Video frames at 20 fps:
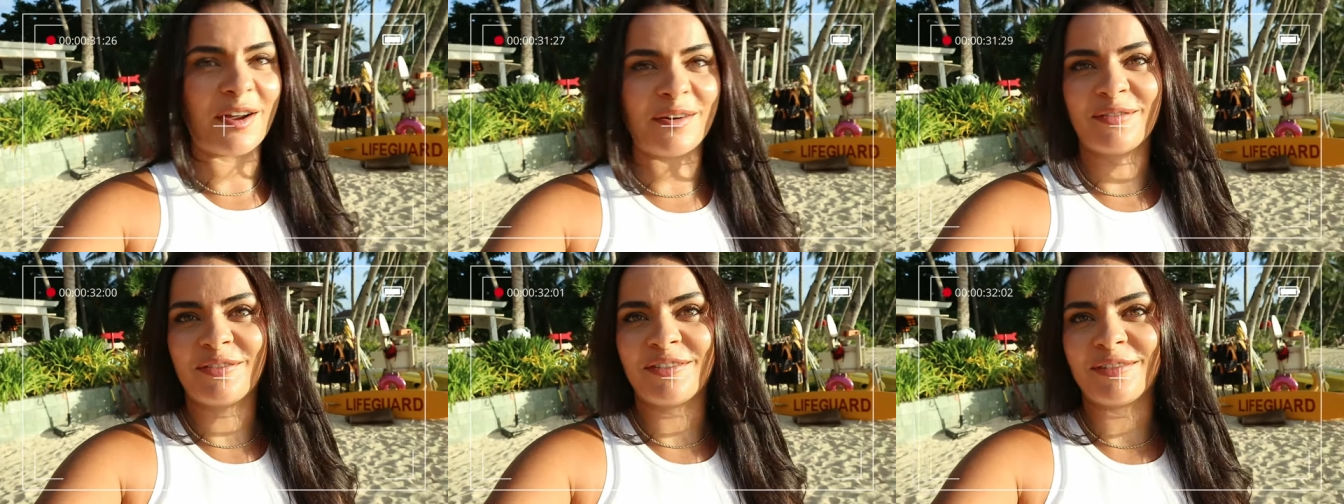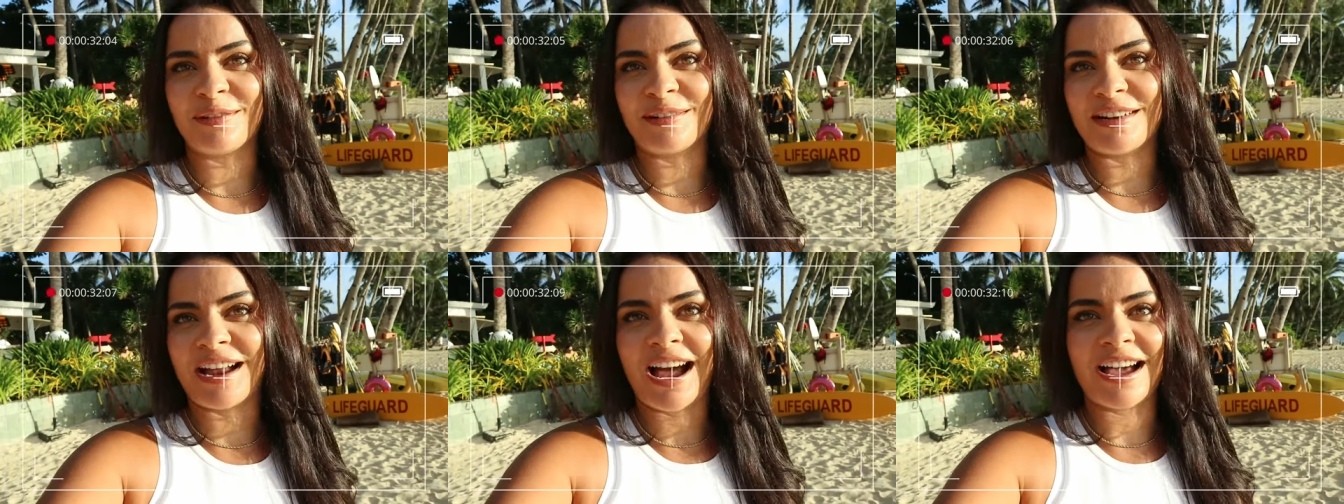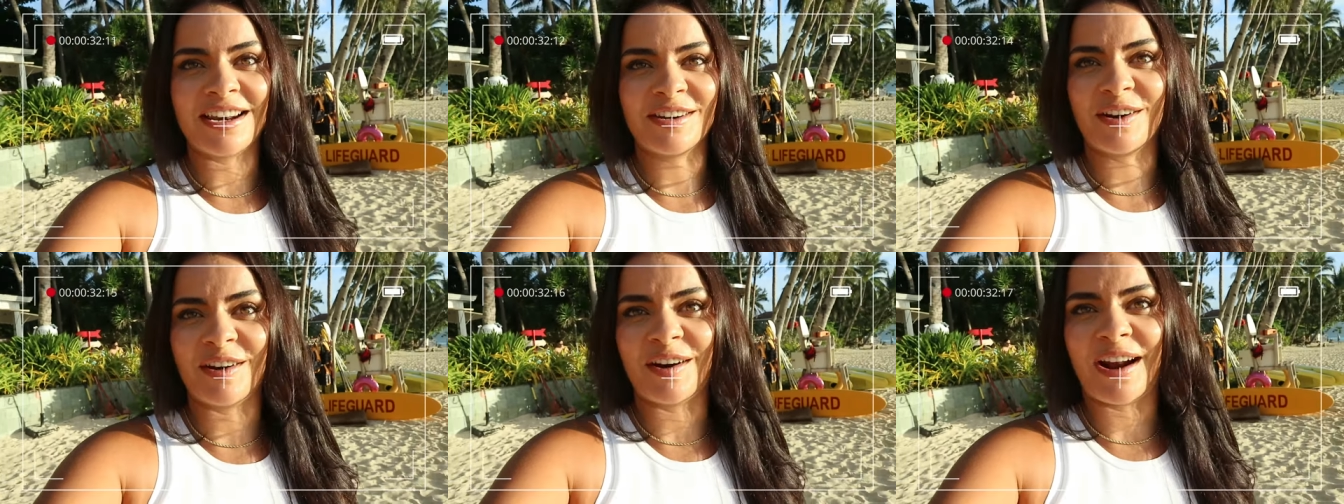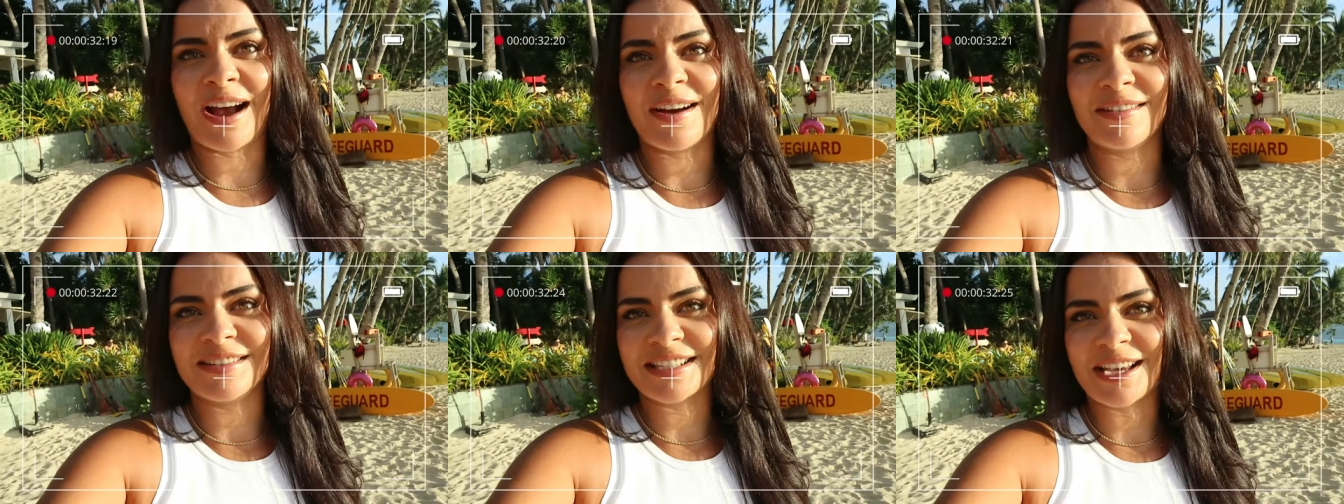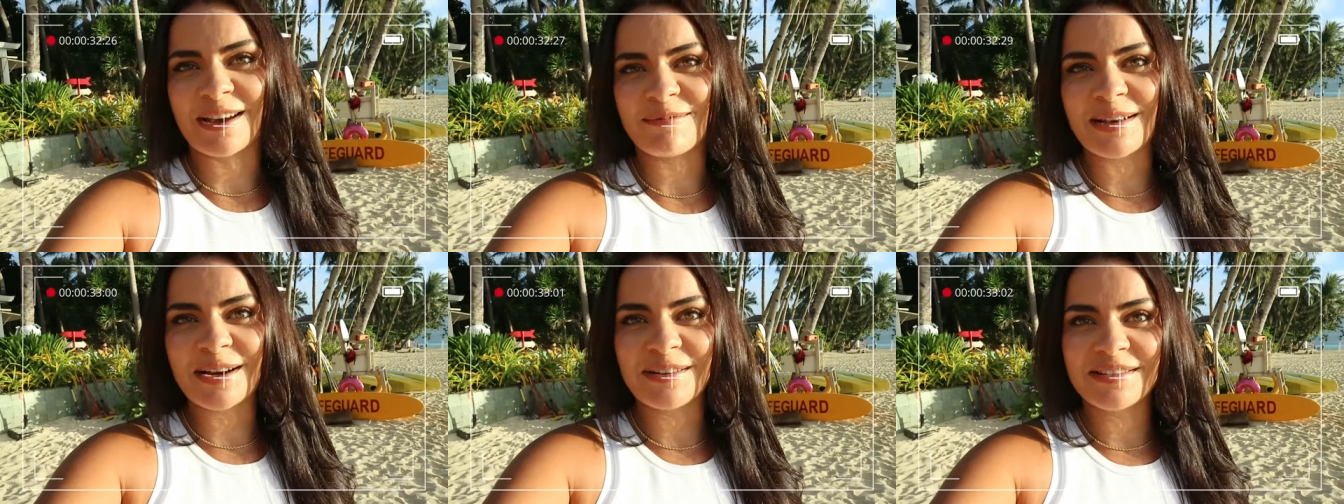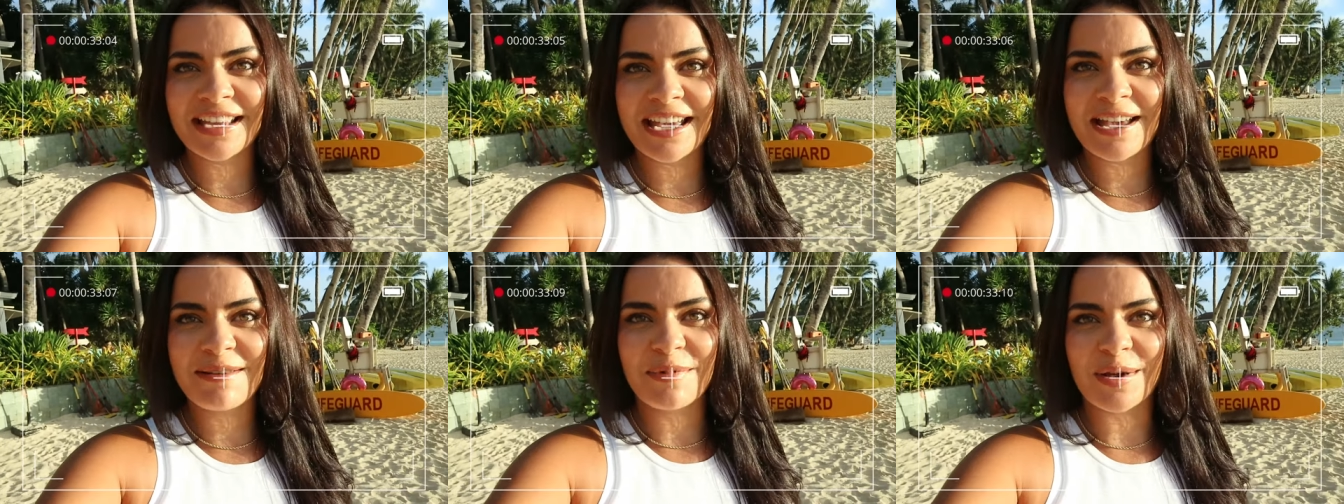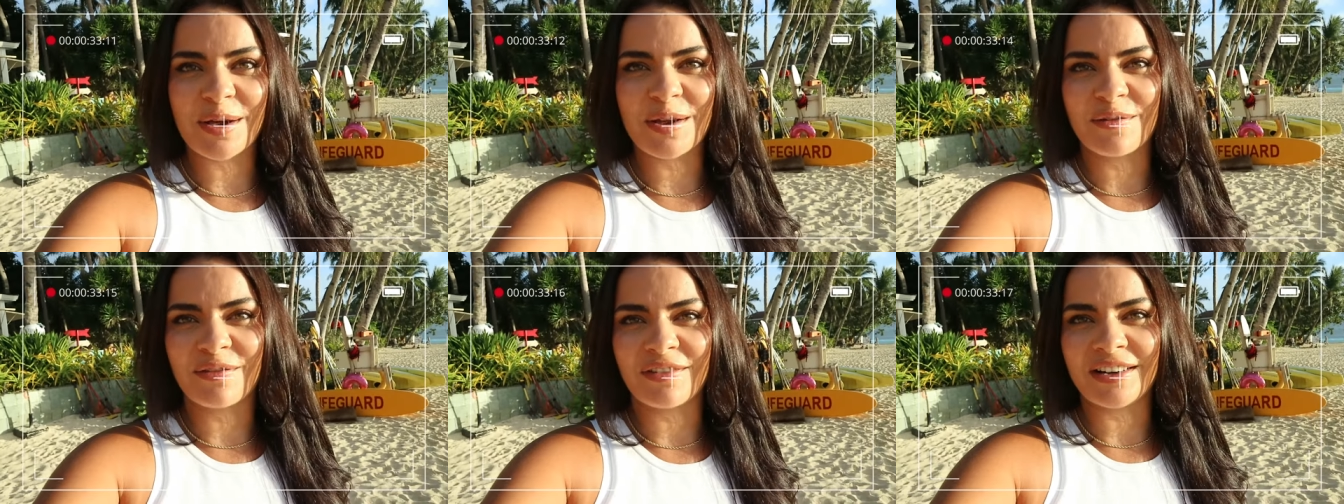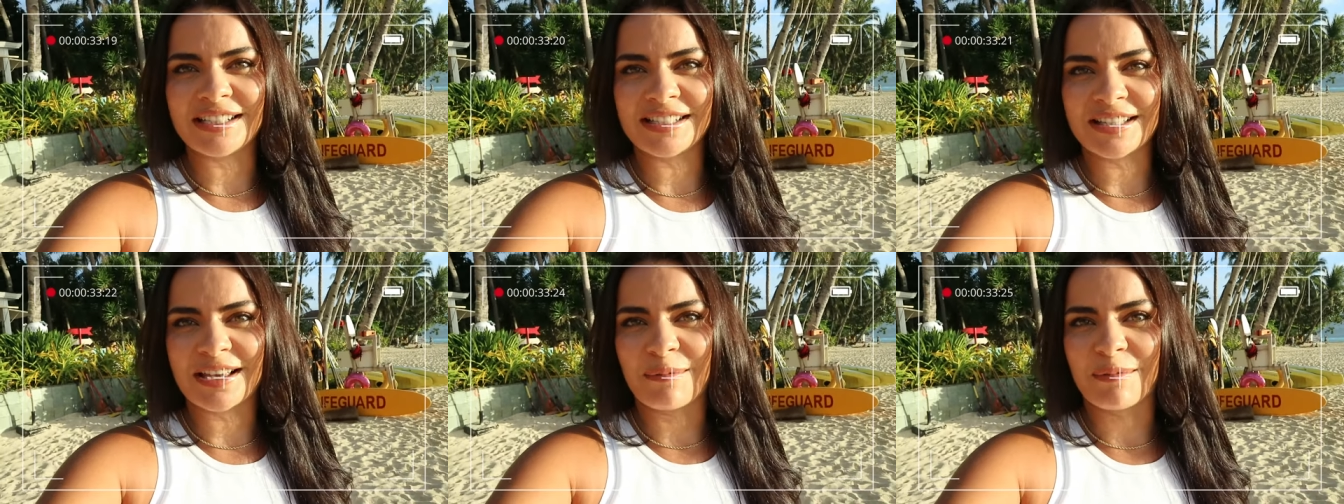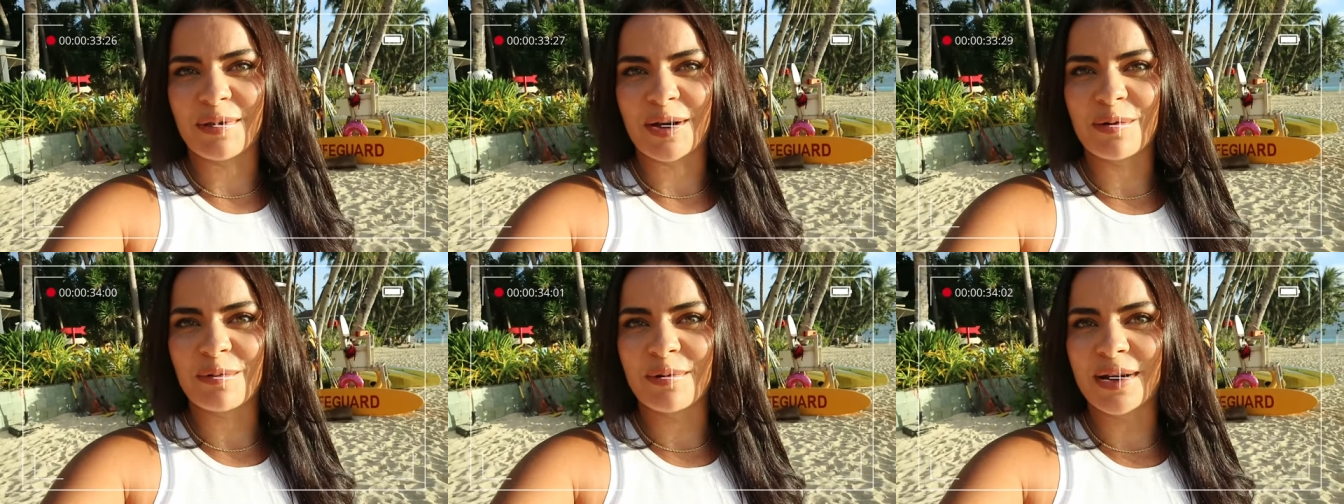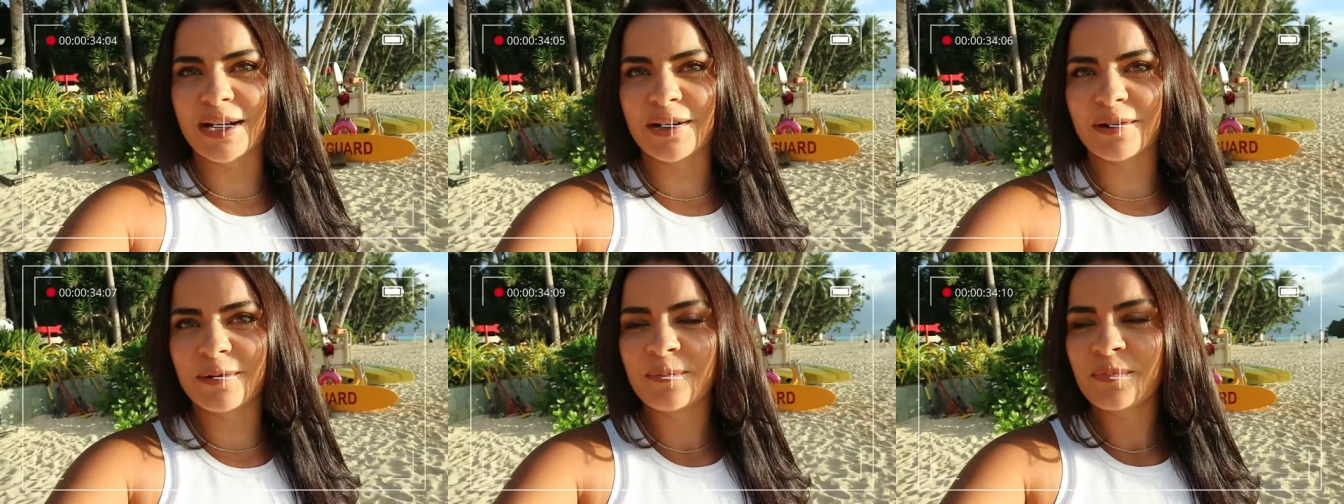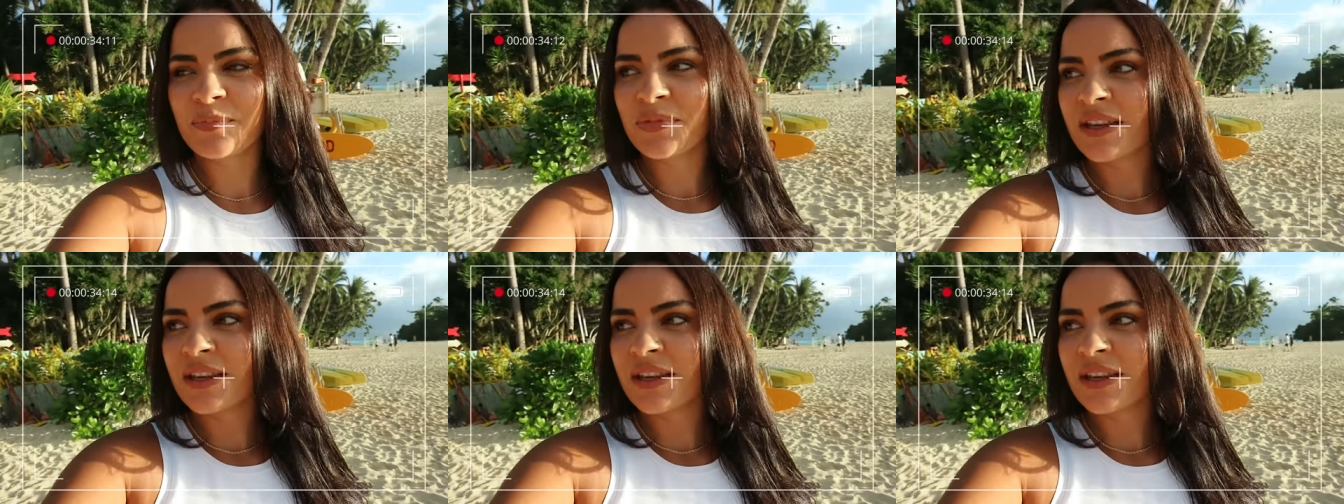hope I don't know how it's come out yet but hopefully it's come out well